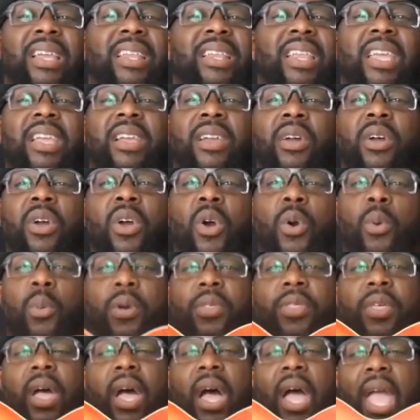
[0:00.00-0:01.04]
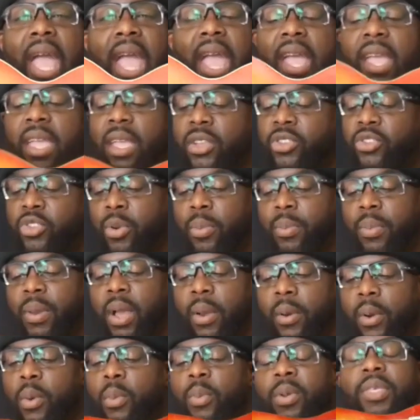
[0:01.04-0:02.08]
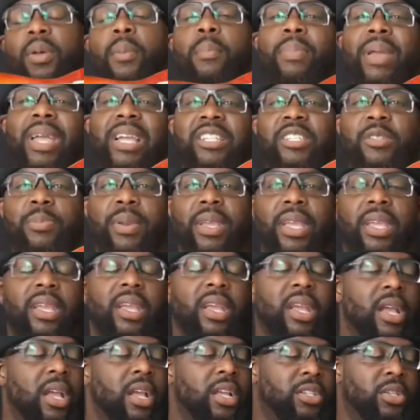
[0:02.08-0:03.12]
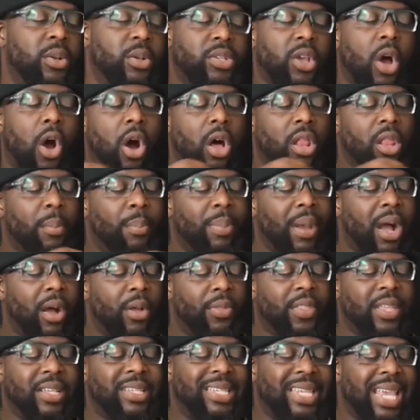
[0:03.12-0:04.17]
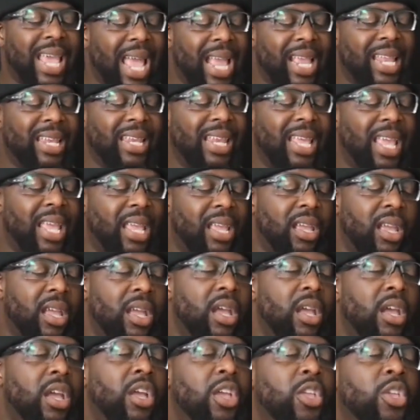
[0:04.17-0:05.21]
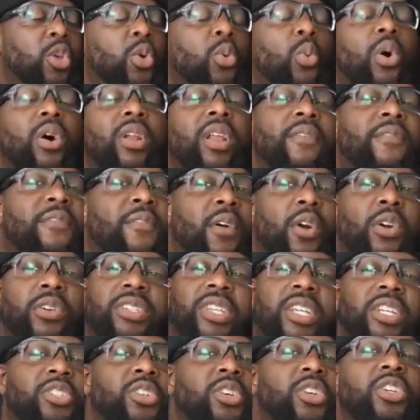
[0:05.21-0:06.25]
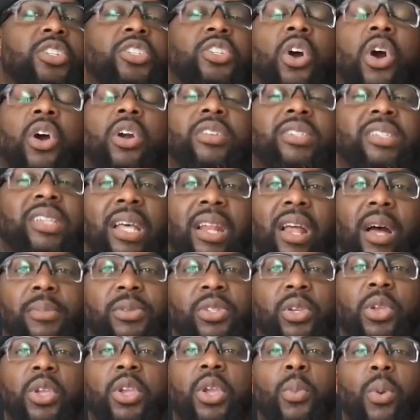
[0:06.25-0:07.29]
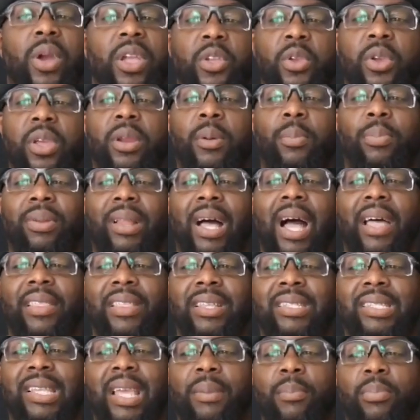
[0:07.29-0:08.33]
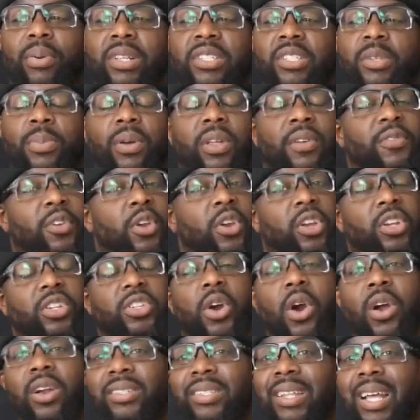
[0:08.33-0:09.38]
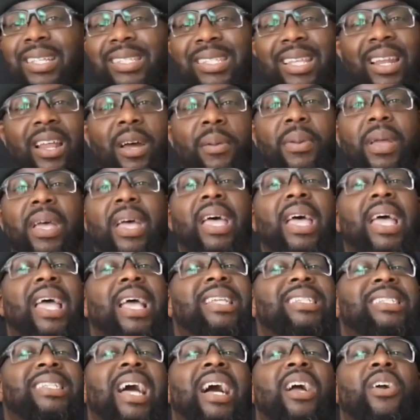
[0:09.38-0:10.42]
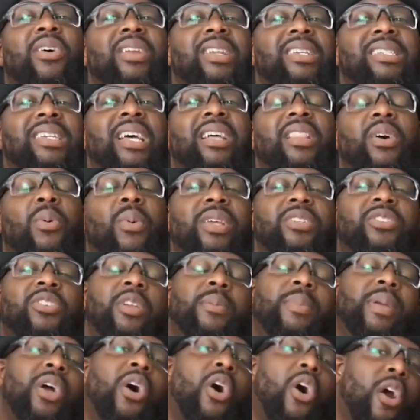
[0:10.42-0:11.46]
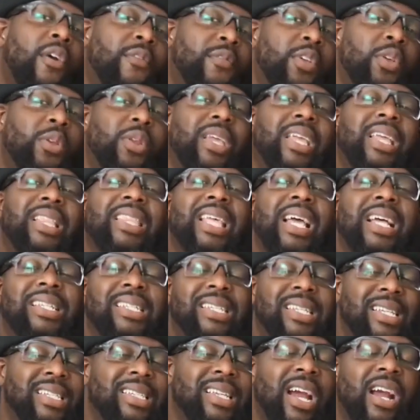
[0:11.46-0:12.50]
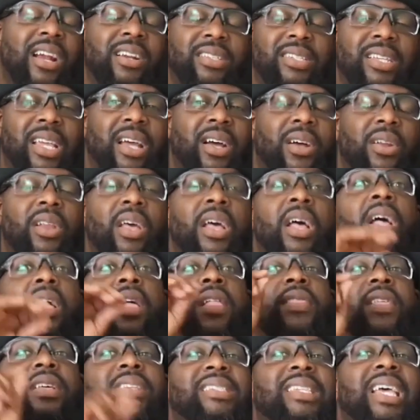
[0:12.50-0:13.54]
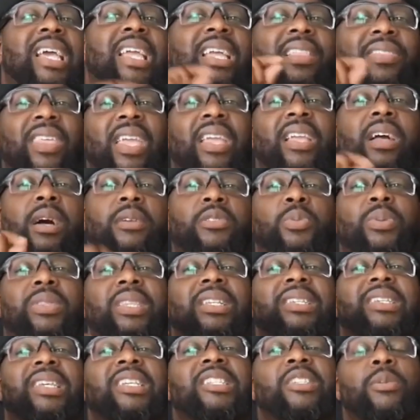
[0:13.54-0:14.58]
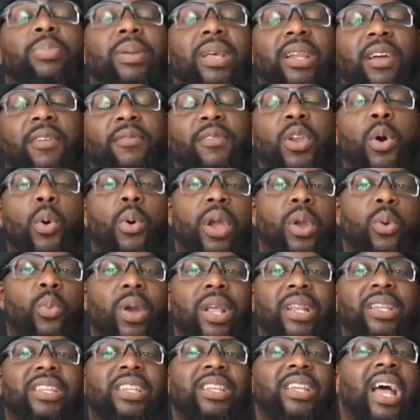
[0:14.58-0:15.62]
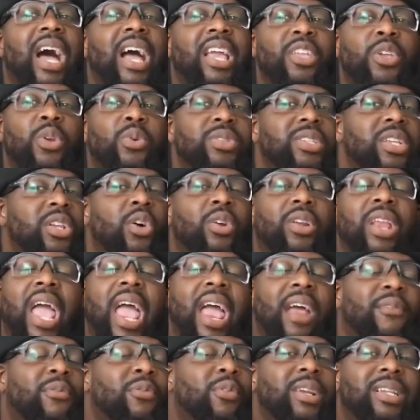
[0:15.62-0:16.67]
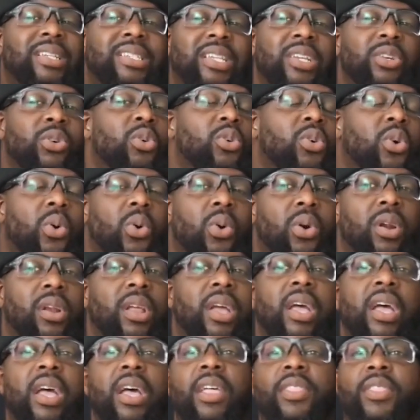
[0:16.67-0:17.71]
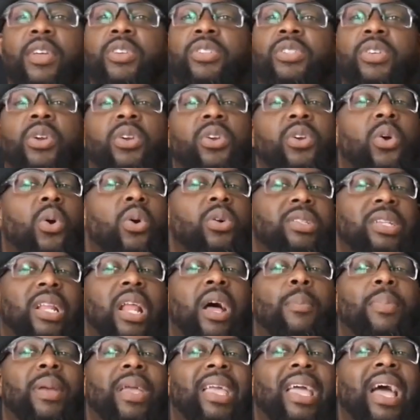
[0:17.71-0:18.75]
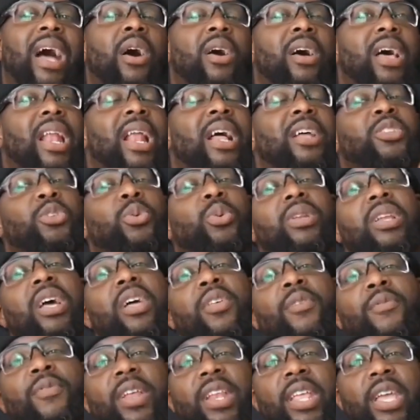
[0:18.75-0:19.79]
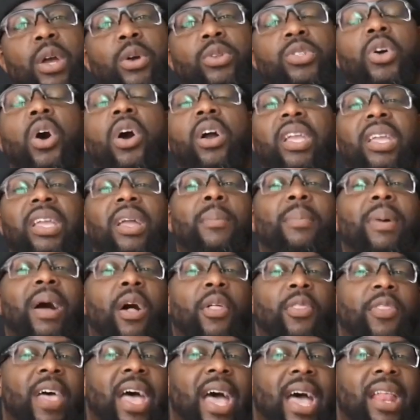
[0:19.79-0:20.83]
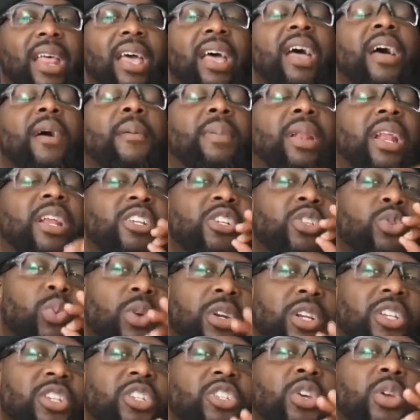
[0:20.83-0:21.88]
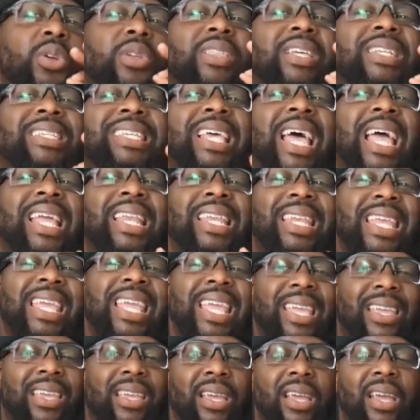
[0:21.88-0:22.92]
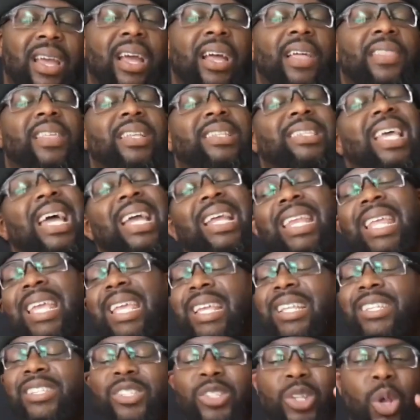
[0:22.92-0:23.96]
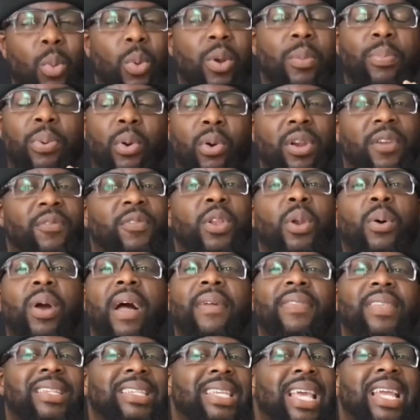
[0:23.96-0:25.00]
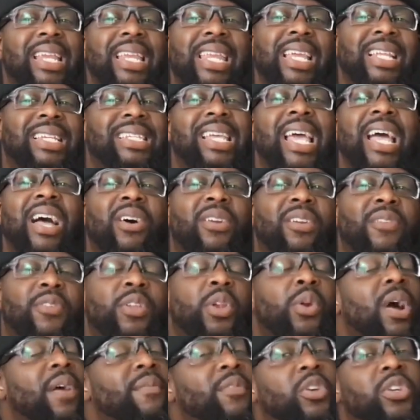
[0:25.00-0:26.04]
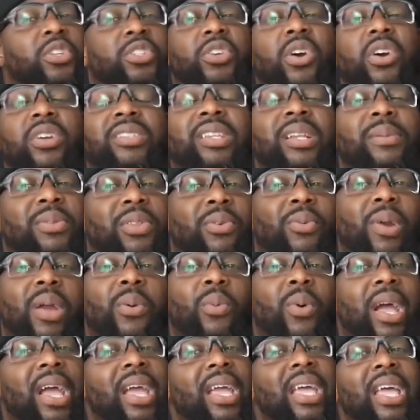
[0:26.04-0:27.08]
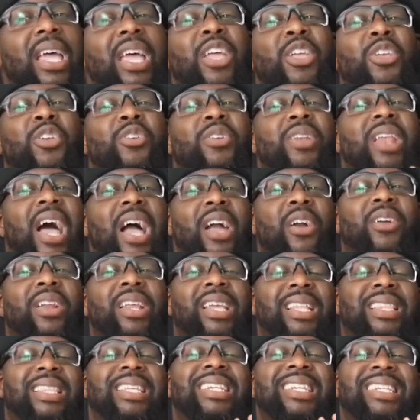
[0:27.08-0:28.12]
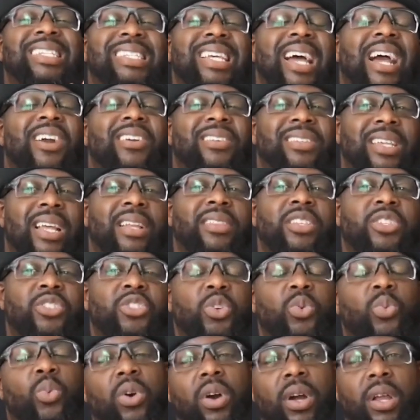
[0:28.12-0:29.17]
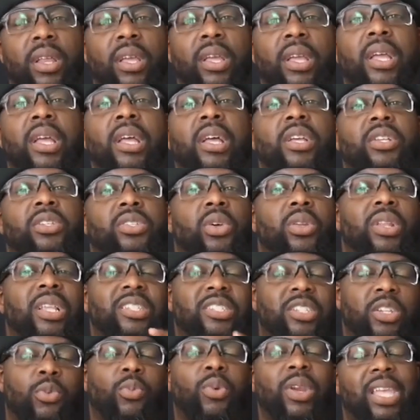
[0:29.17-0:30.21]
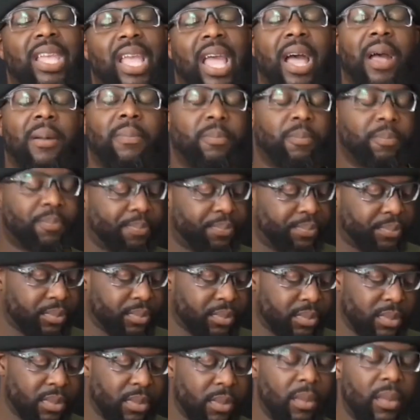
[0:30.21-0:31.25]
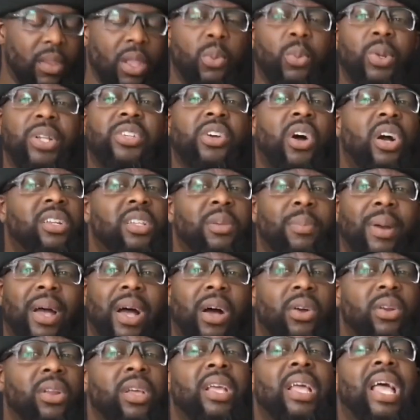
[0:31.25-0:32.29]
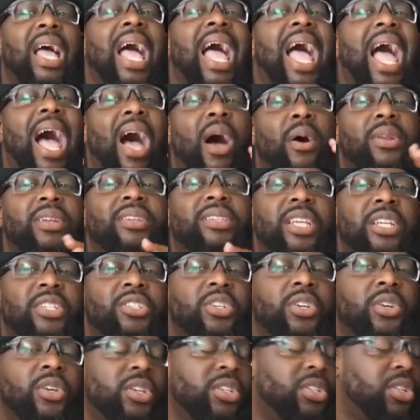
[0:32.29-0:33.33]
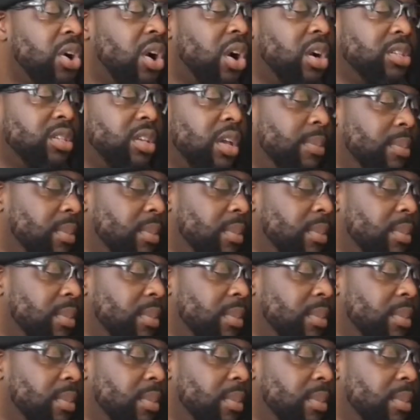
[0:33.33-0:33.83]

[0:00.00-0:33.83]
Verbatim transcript: technique with a Tremolo, with a Bigsby. So it's all about the technique. You want to first get your guitar set up so you can when you can apply the same principle. If your guitar is not set up, it's not going to sound that way. It's going to be hard for you to get that desired sound. The second thing comes with the discipline of knowing when to not use it on every single chord. There's certain chords that I'll pick out, and I'll do another video talking about that. But I just wanted to show you the technique. The technique is so important. If you don't have the technique down, if you don't have your guitar set up the right way, you're not going to get the desired sound that you want. So let's do a recap. We talked about how to set your guitars